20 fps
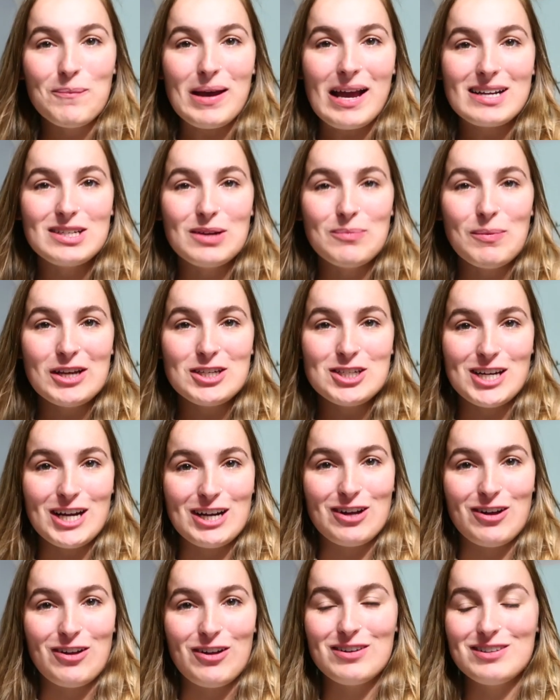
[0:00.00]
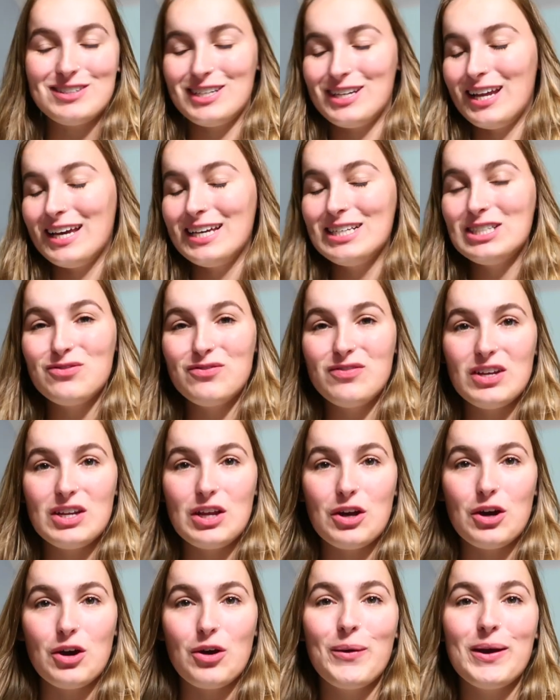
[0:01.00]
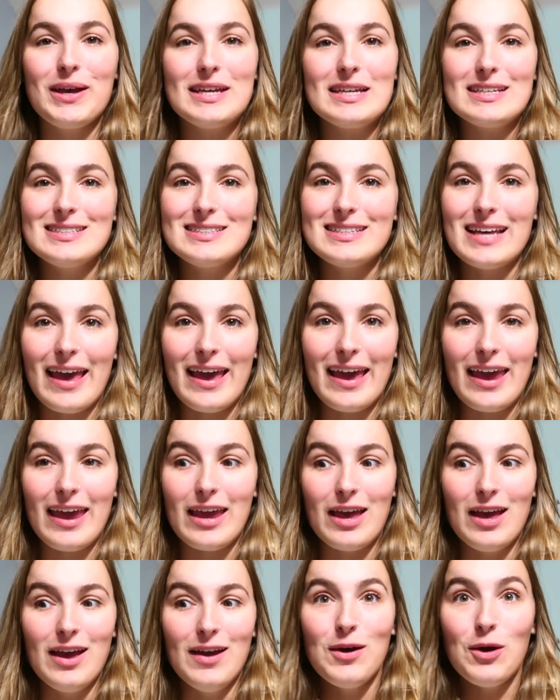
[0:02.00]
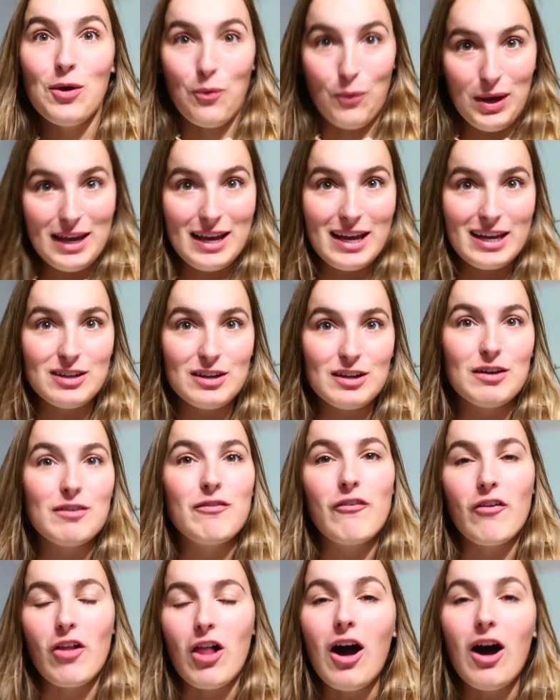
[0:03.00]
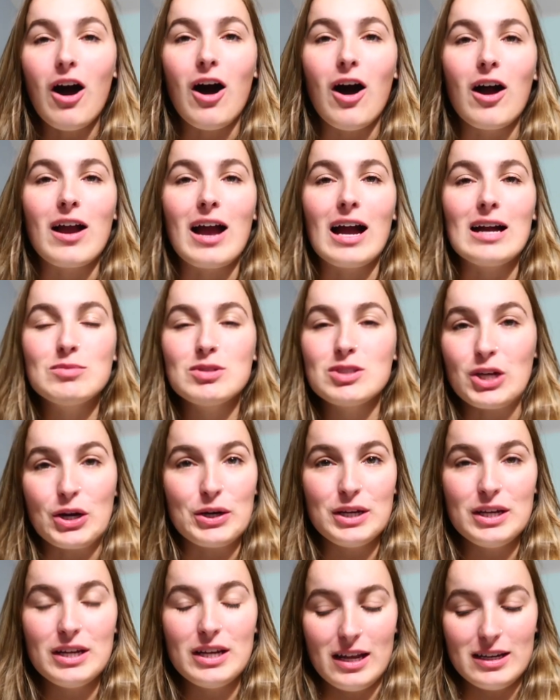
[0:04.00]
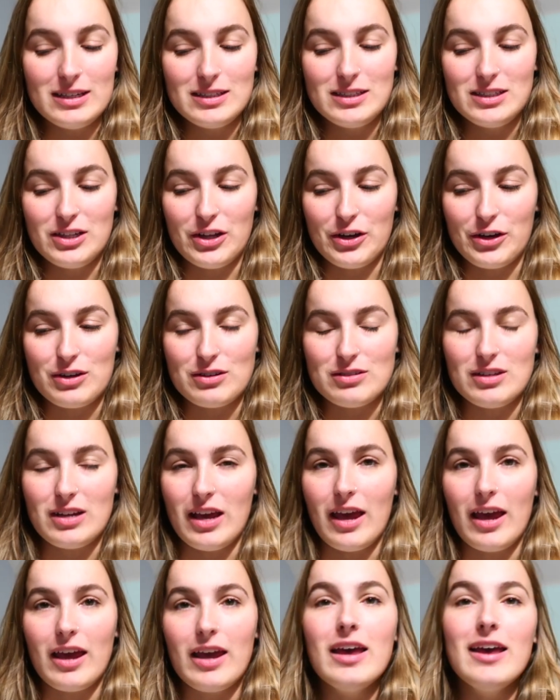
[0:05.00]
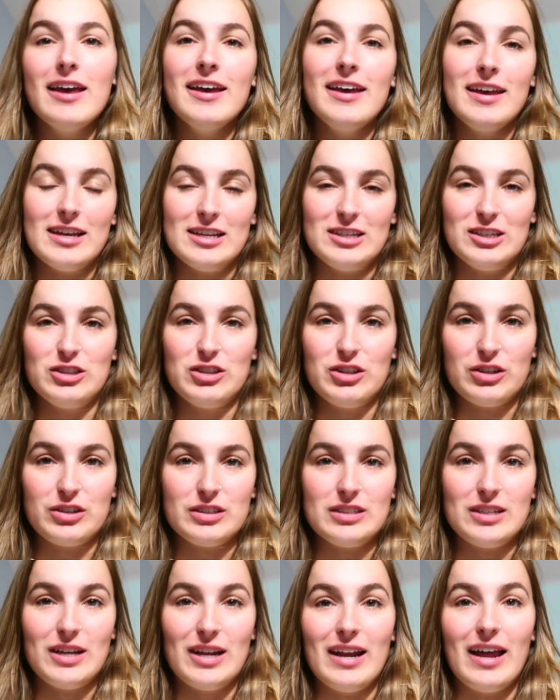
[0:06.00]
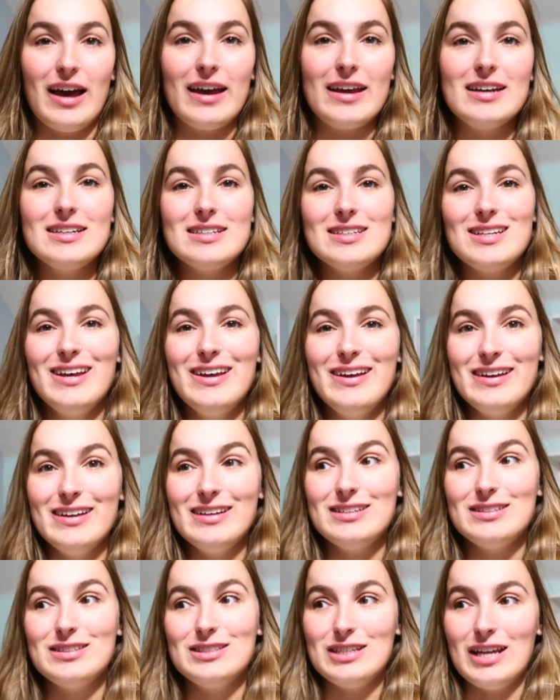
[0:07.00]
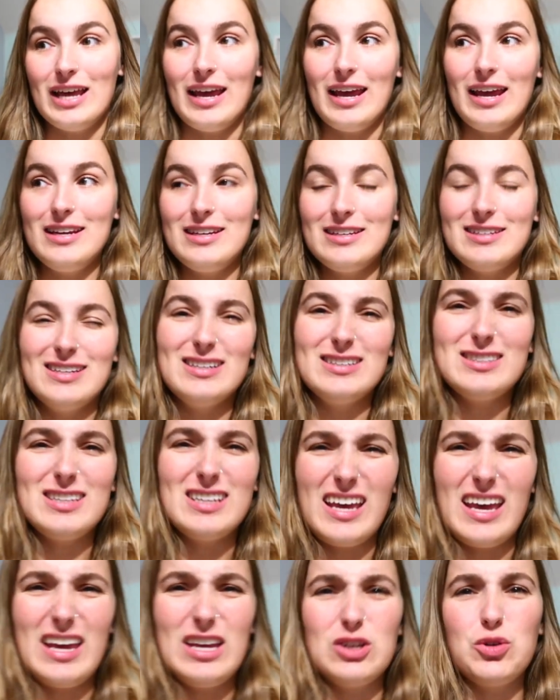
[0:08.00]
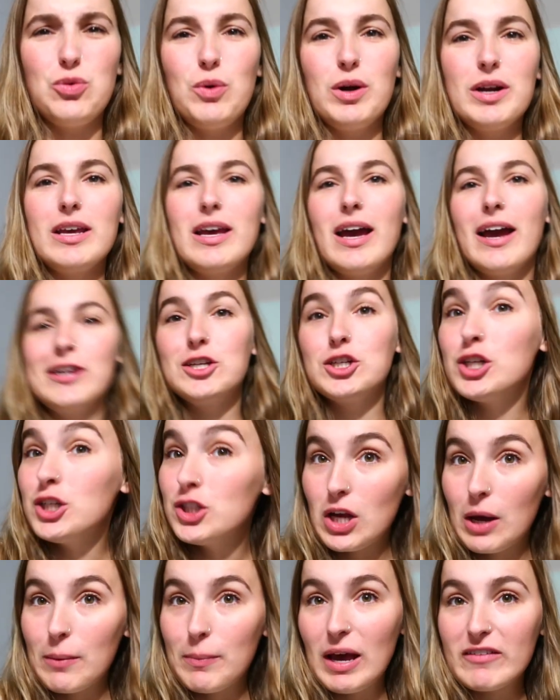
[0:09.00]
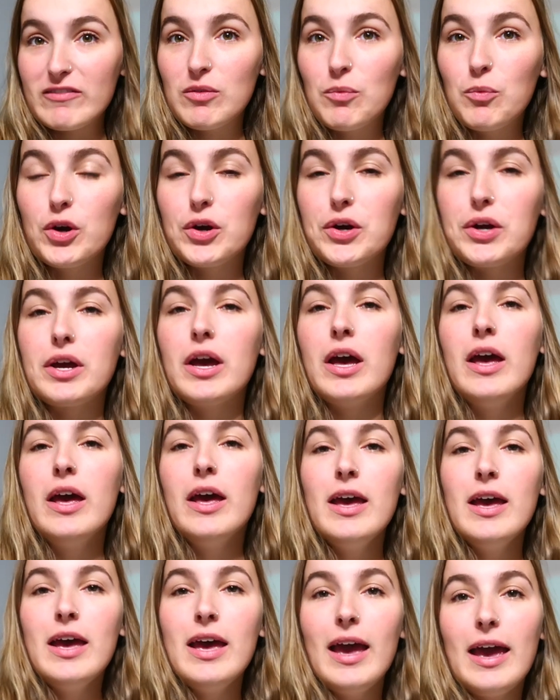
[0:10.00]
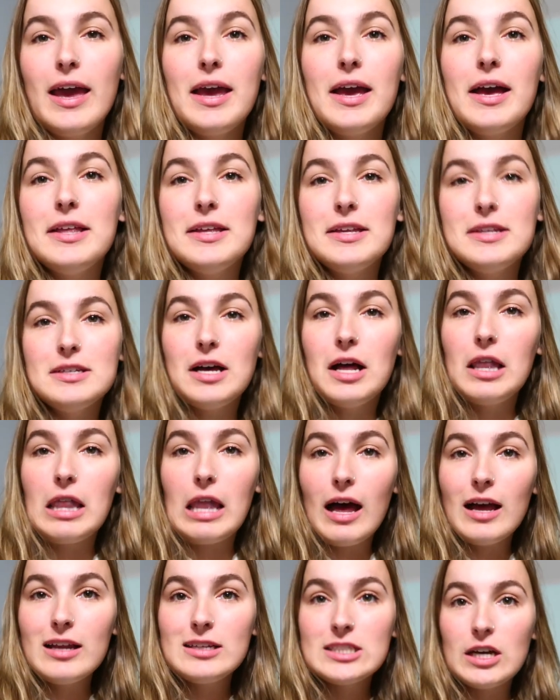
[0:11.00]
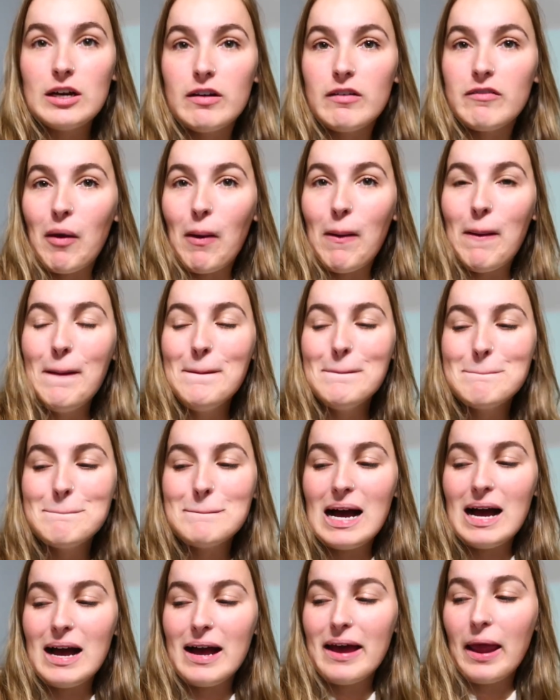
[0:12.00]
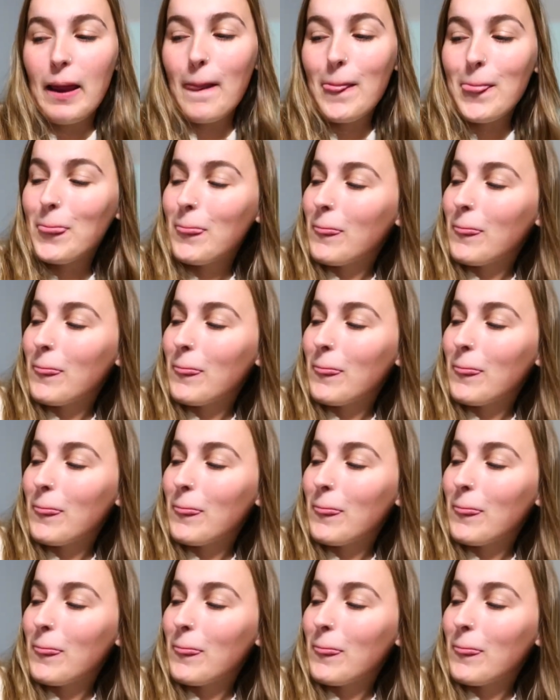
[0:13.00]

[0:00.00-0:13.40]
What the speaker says: back to my channel. Today's video is a weekend vlog. I'm starting it on Thursday. It is Thursday night. It's like 8:20. I just got back from work and a lot of my